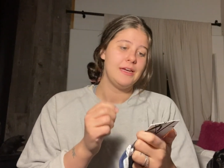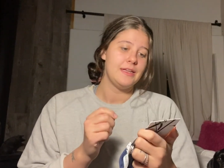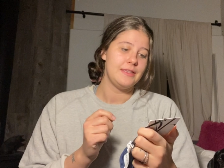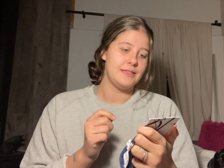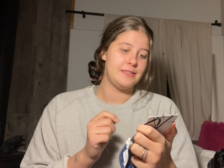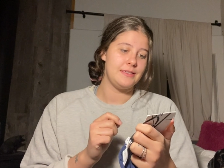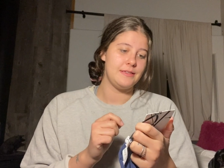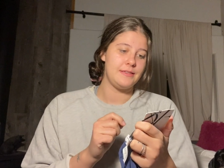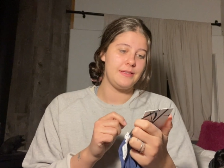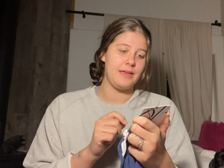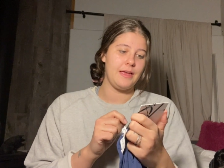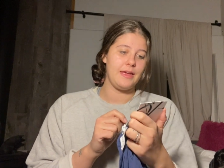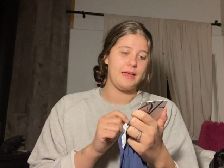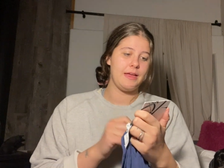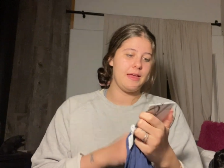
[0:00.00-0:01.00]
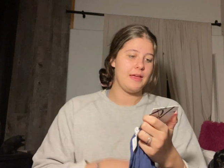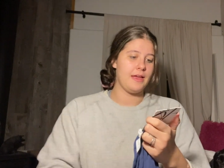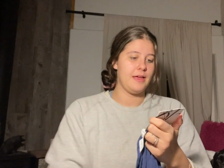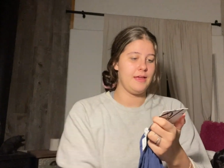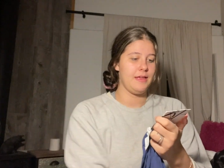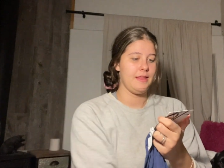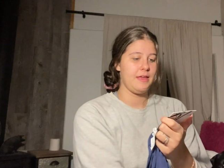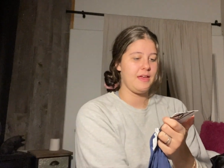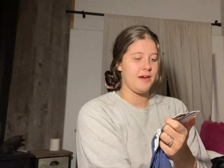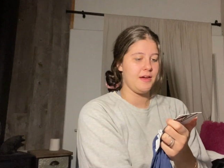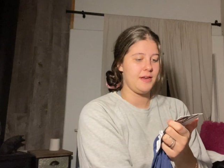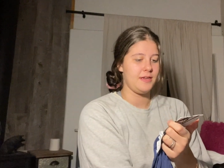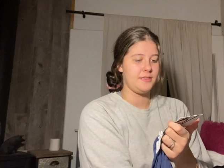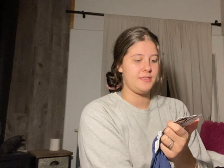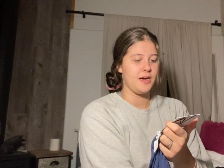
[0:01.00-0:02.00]
This is the
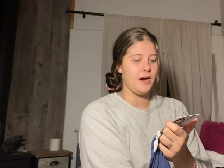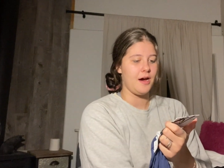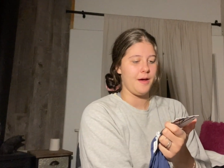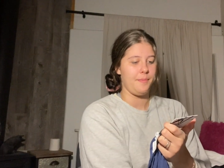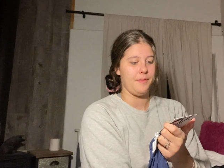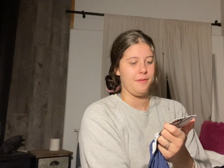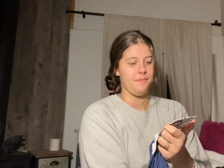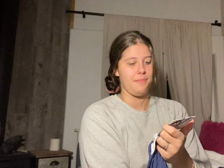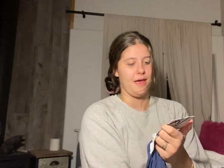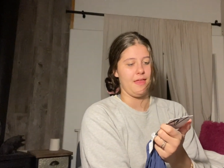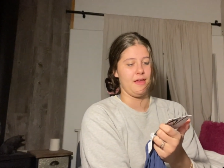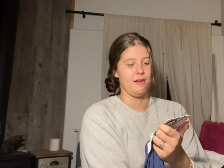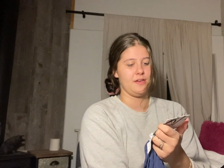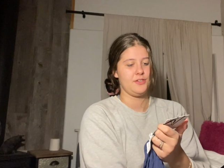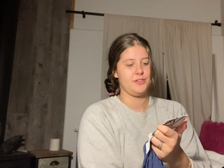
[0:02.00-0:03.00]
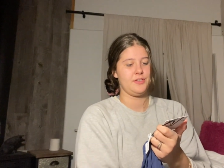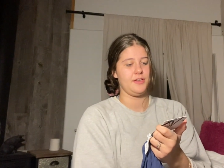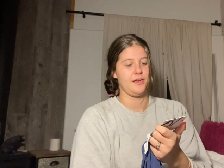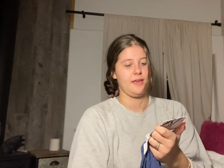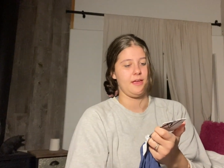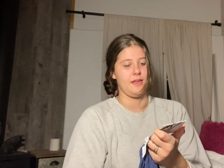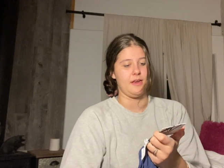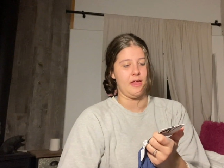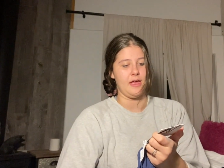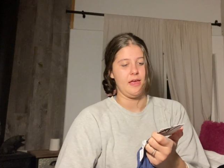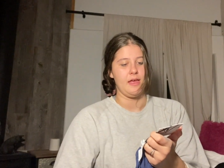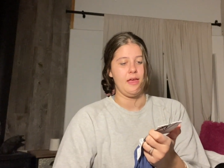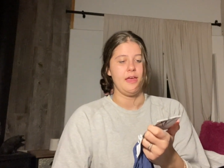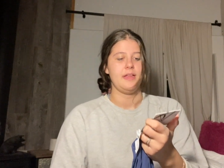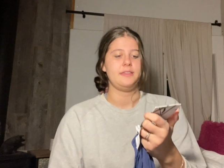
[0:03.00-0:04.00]
Iliana top embellished in
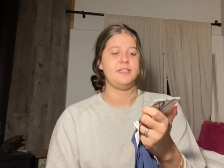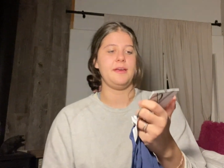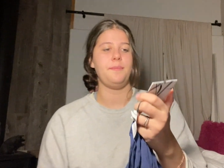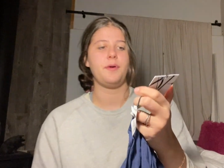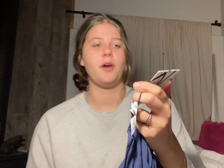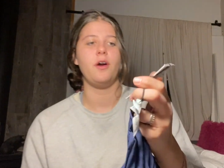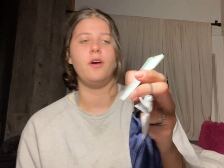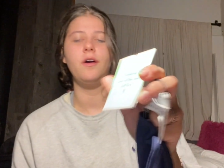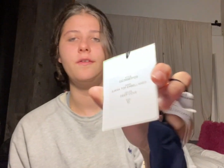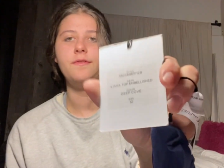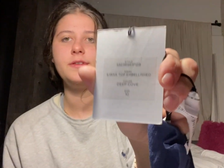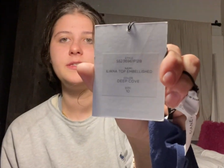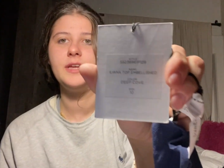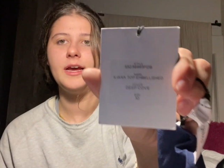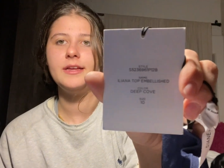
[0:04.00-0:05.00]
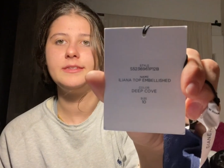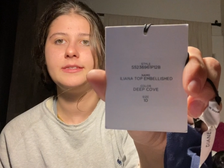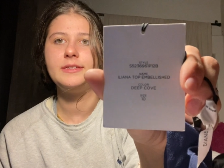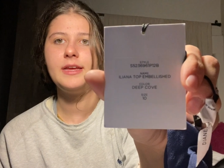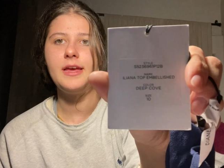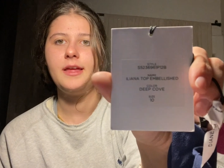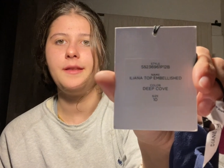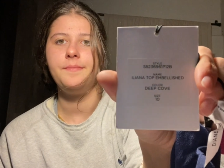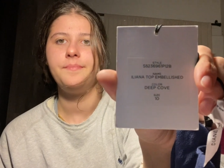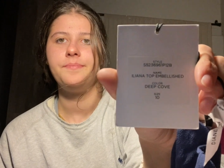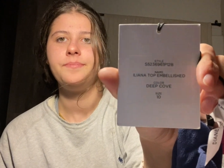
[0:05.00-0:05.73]
Deep Cove, size 10.